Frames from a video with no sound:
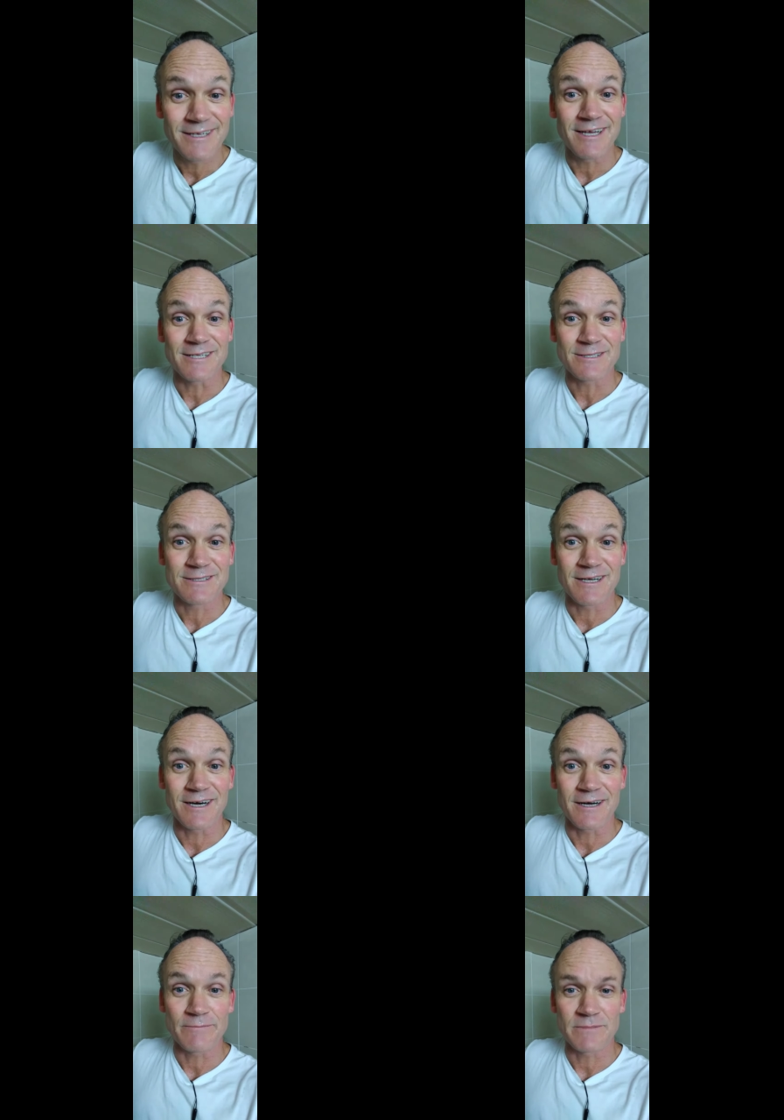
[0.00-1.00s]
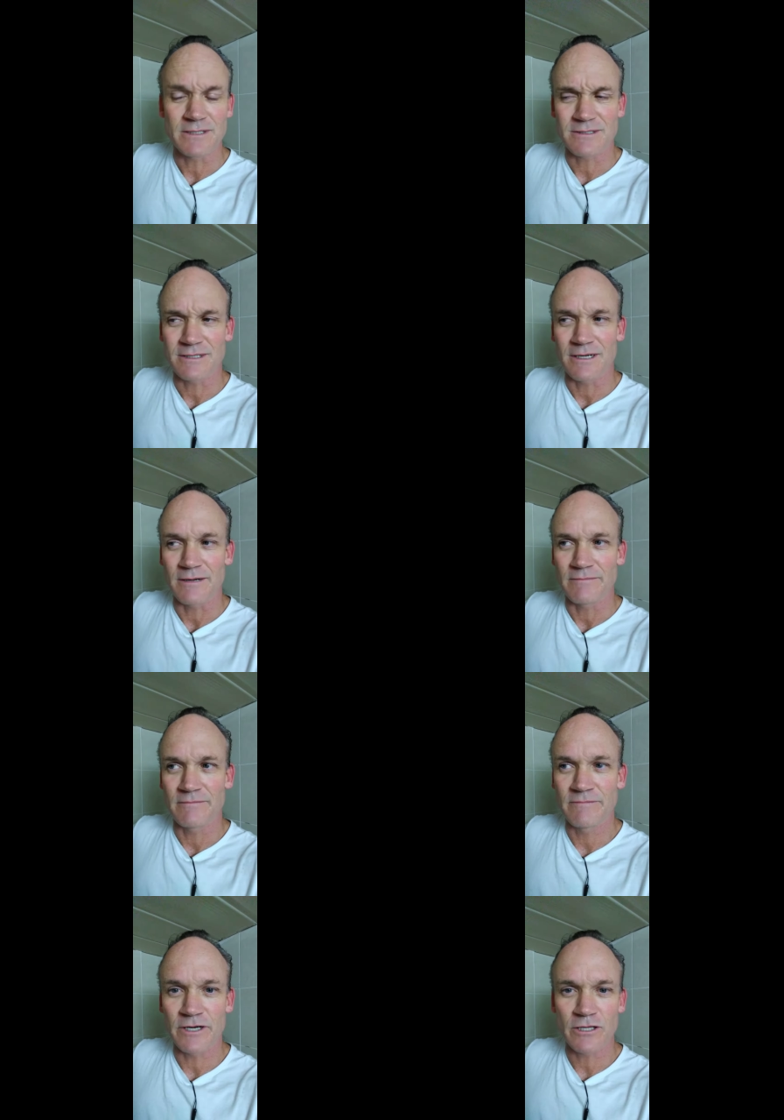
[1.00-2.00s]
Yes, that's
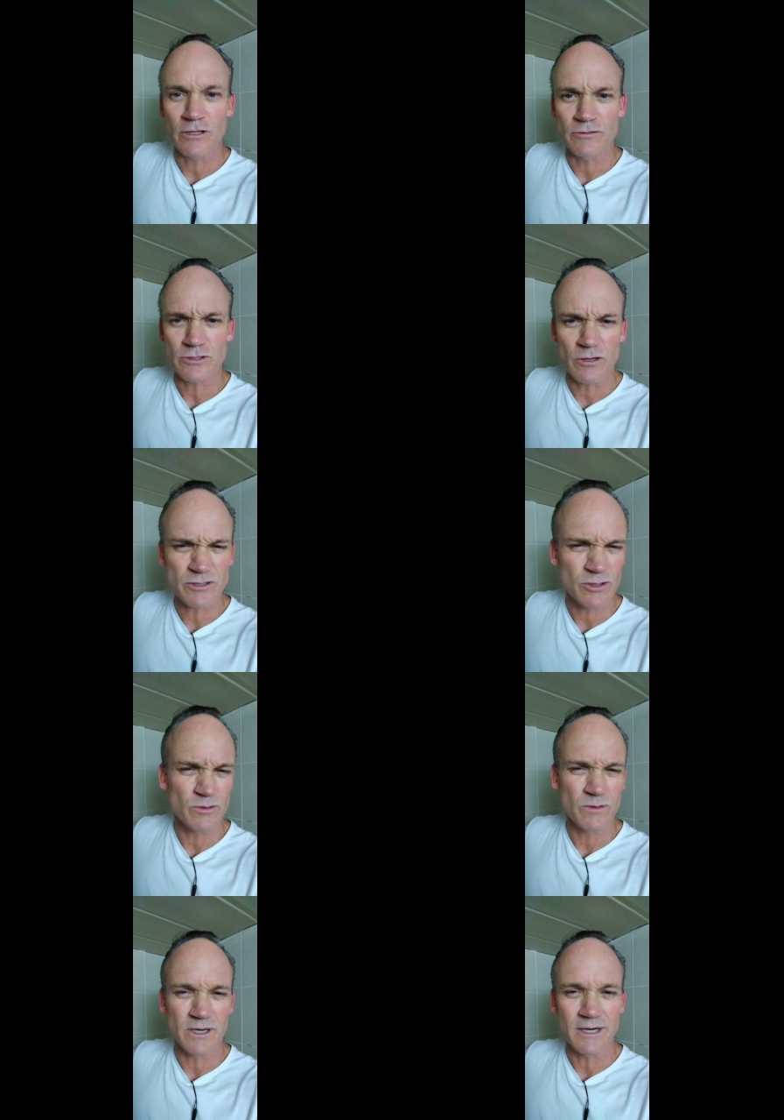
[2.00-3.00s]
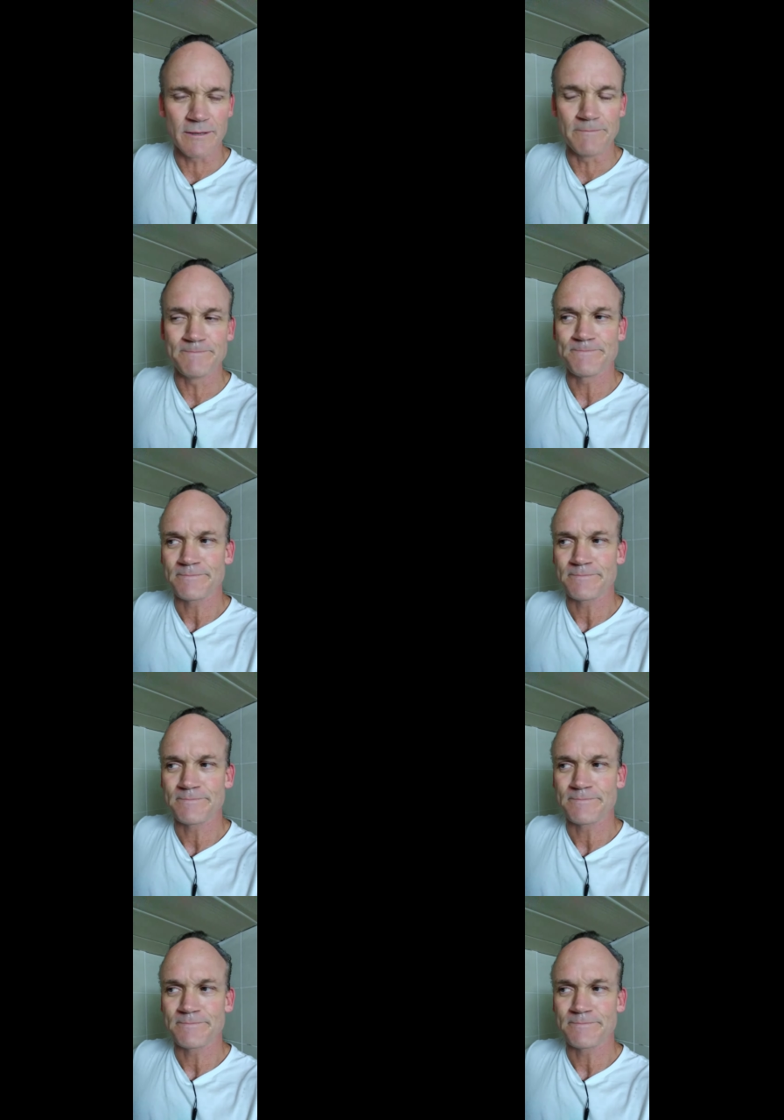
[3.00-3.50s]
very close. Also,